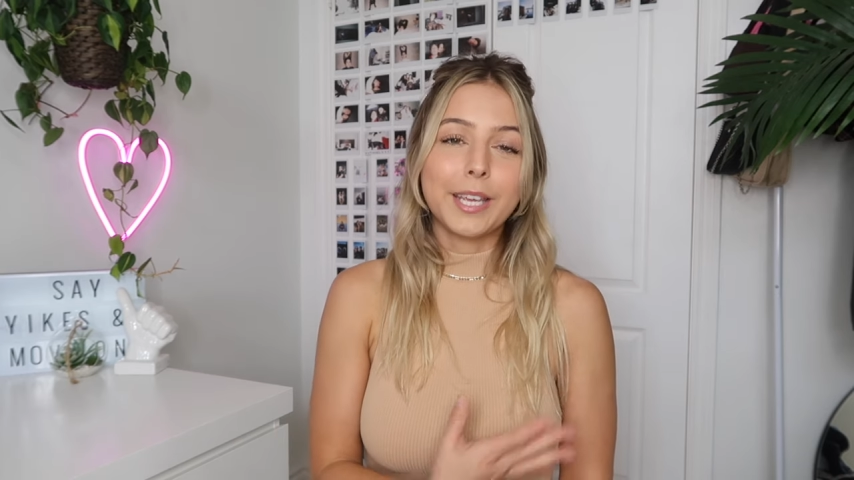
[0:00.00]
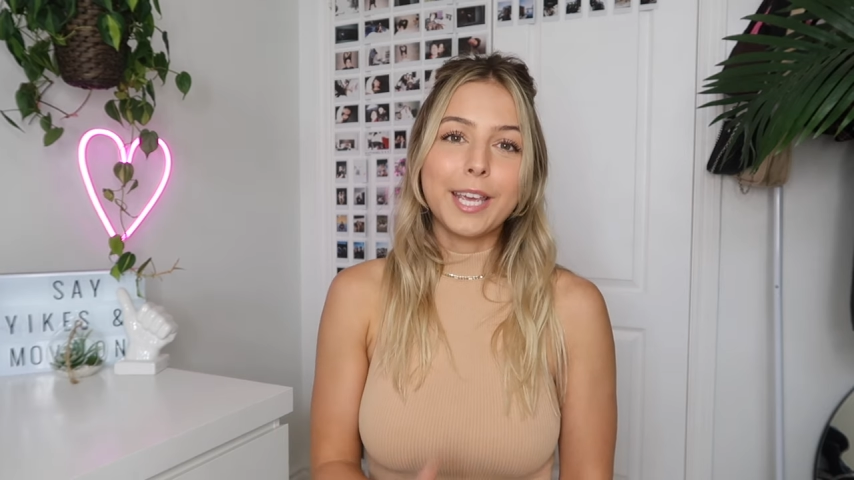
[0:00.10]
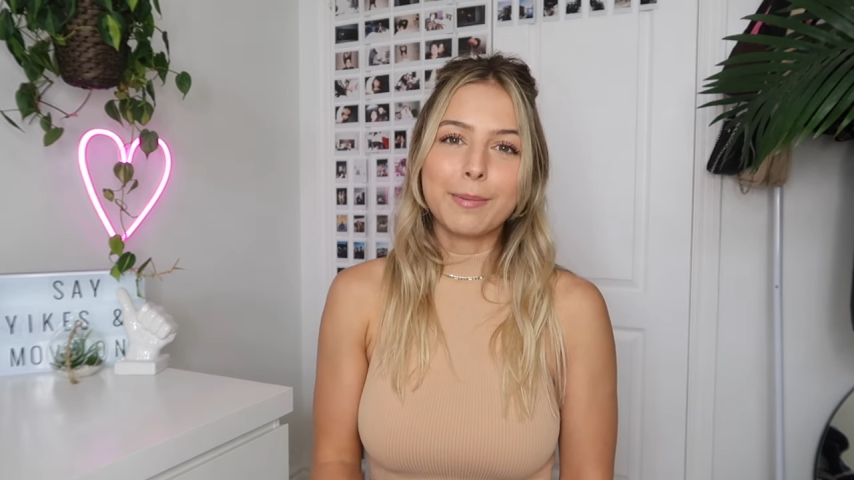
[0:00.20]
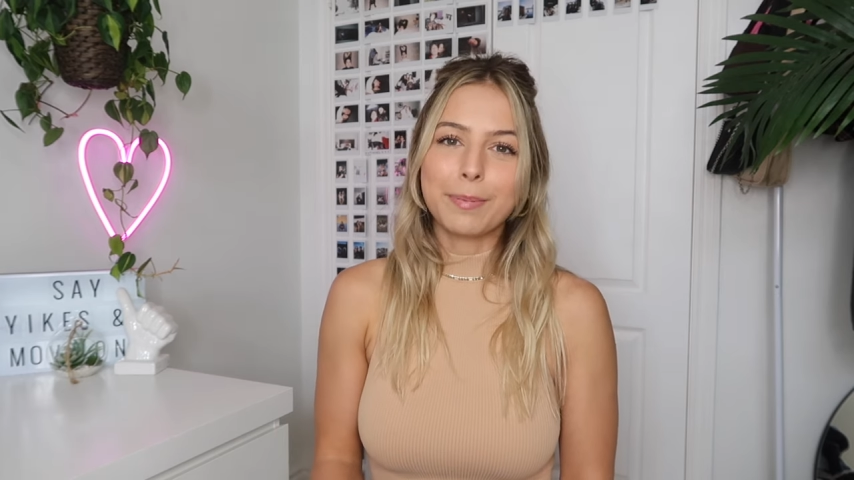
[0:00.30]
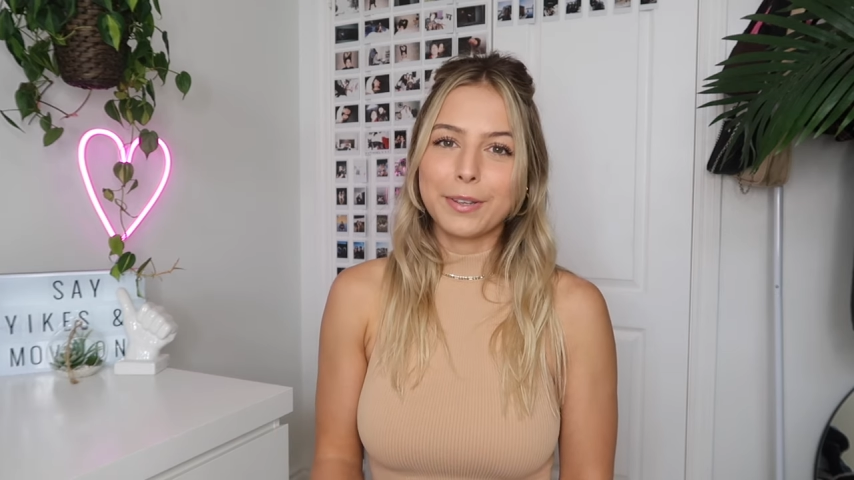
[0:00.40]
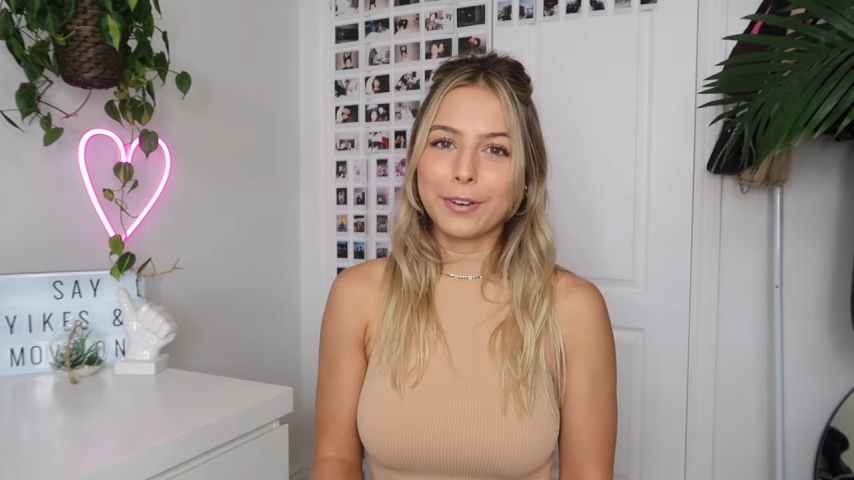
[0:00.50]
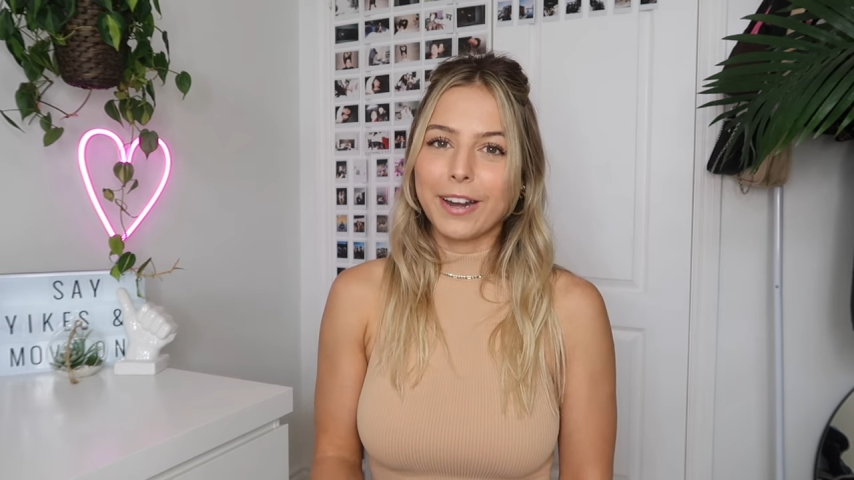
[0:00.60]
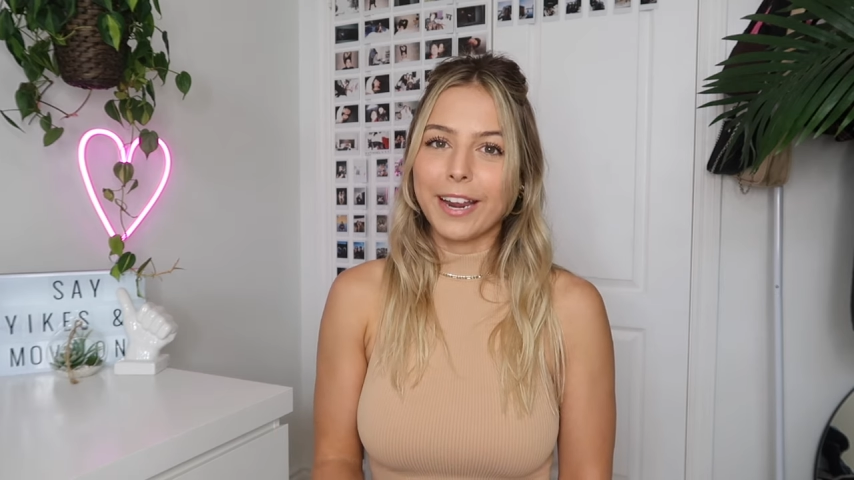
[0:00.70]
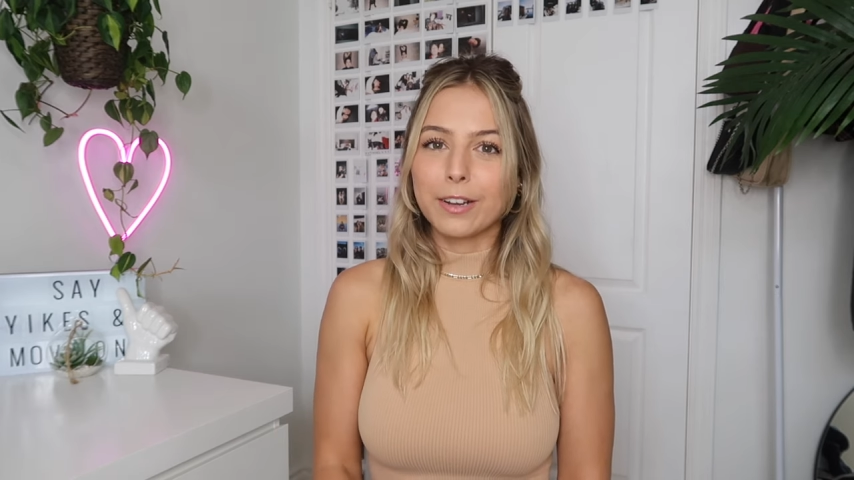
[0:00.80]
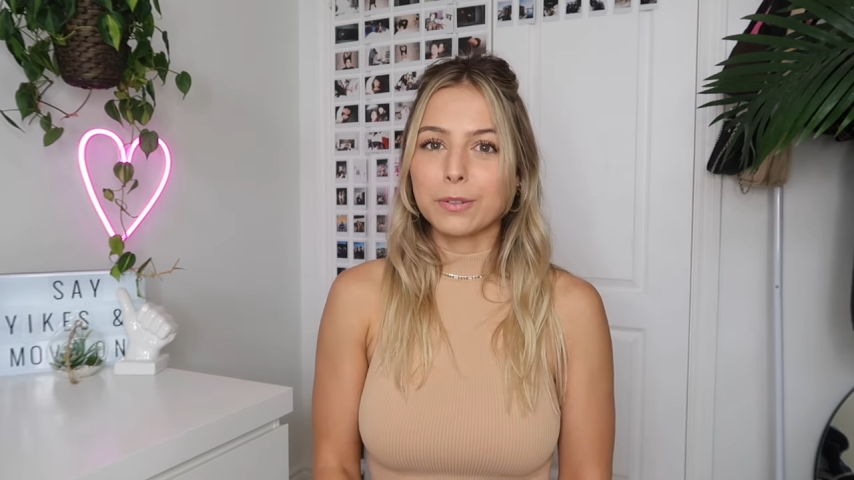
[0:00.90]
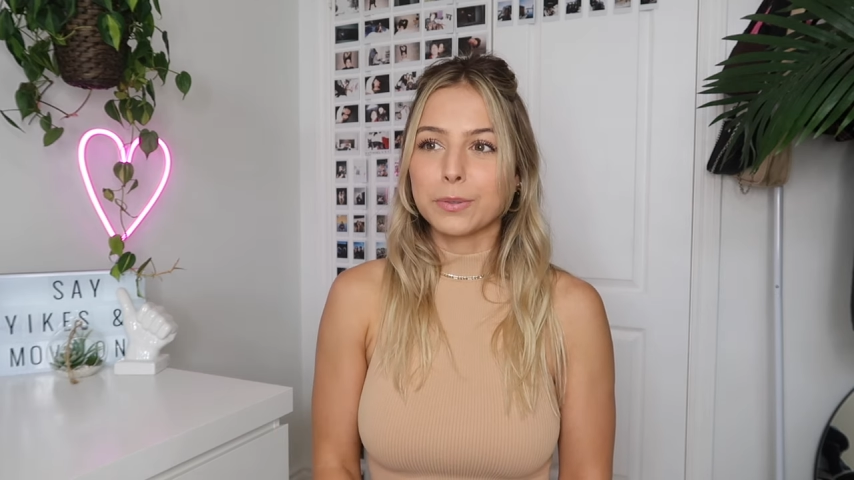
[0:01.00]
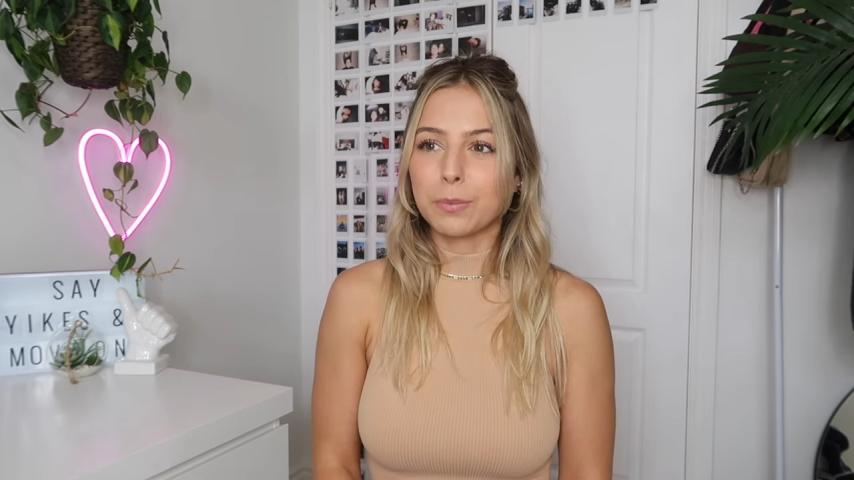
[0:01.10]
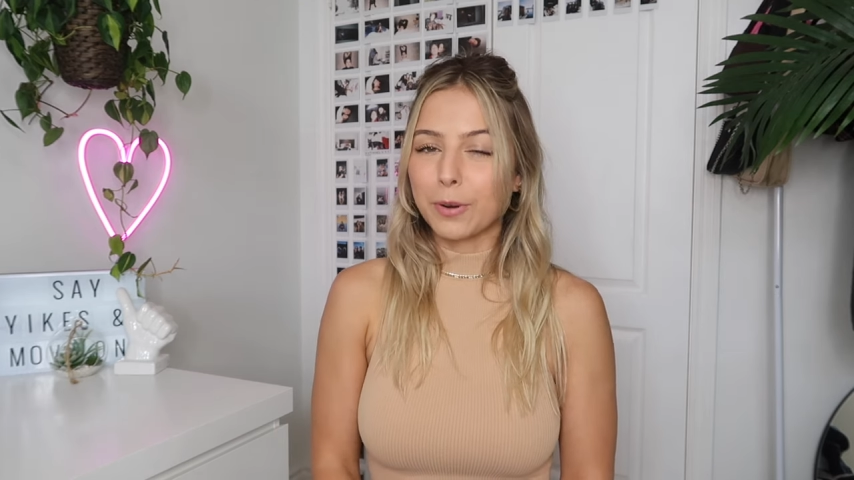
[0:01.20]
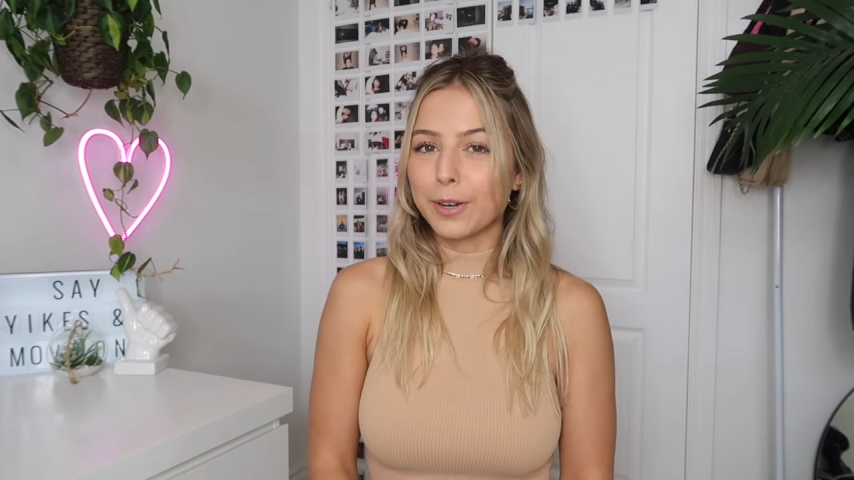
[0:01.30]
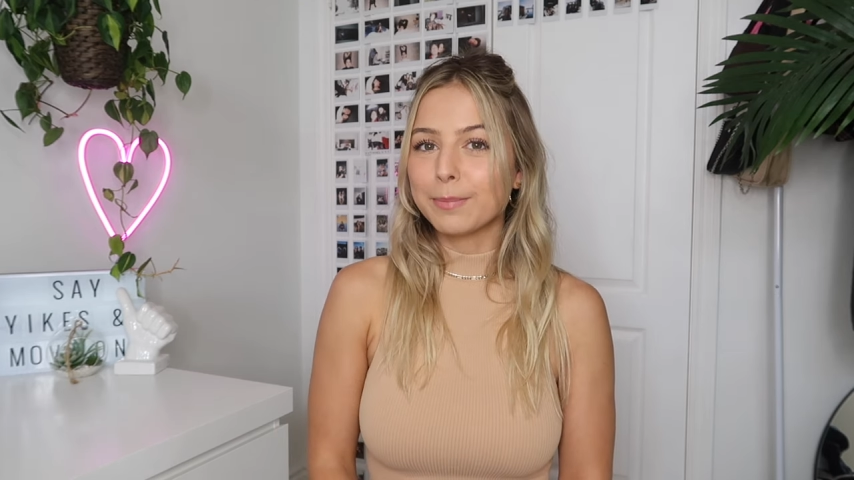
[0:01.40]
keep your ankles
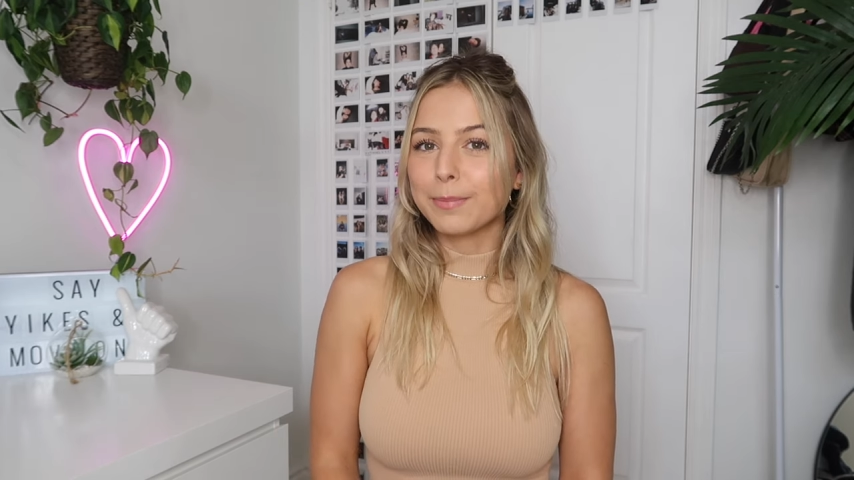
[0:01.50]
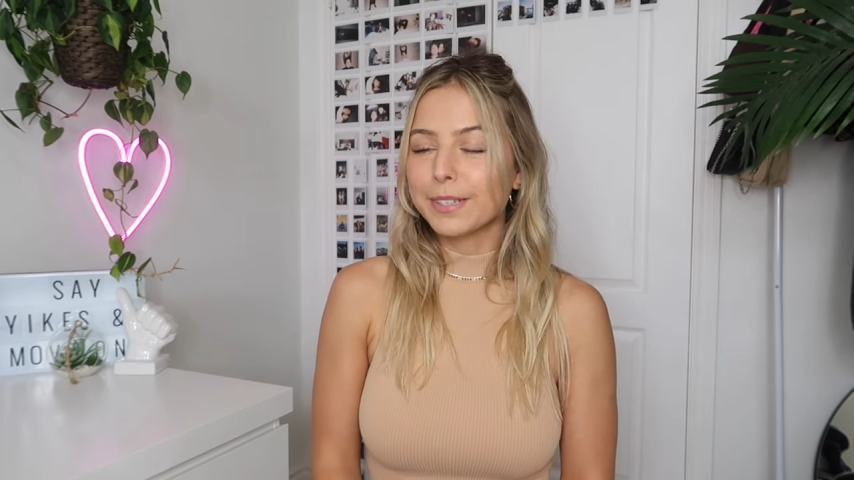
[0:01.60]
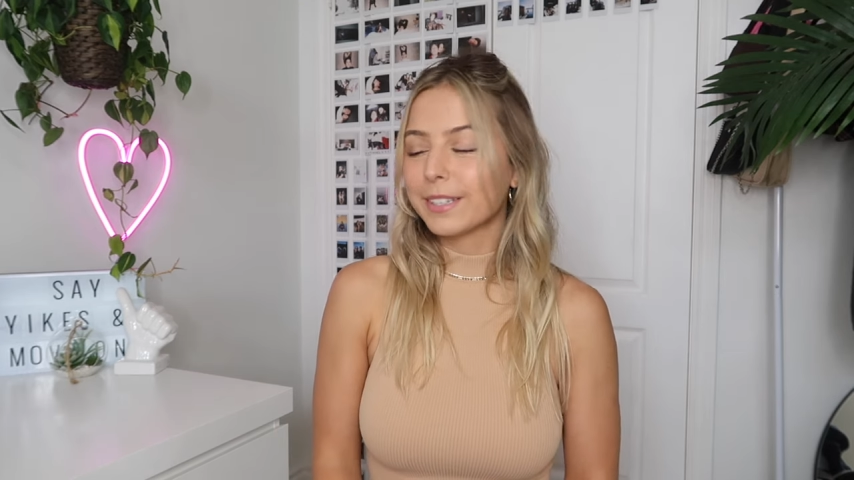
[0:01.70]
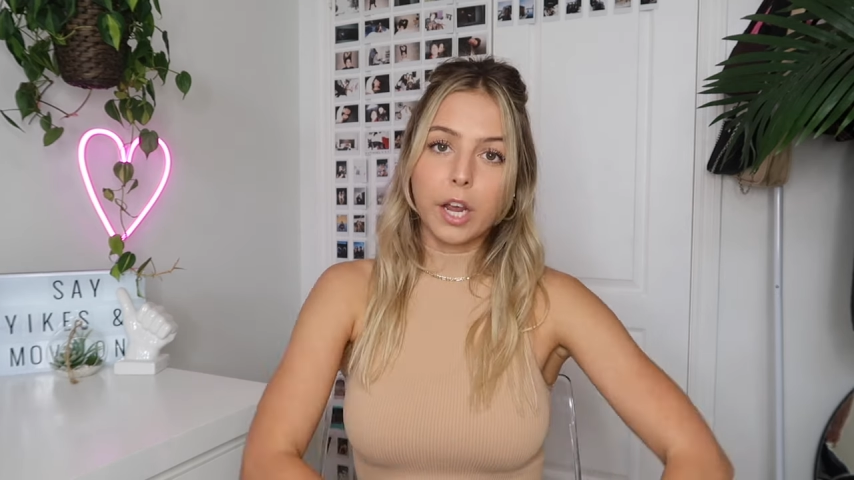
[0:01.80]
warm.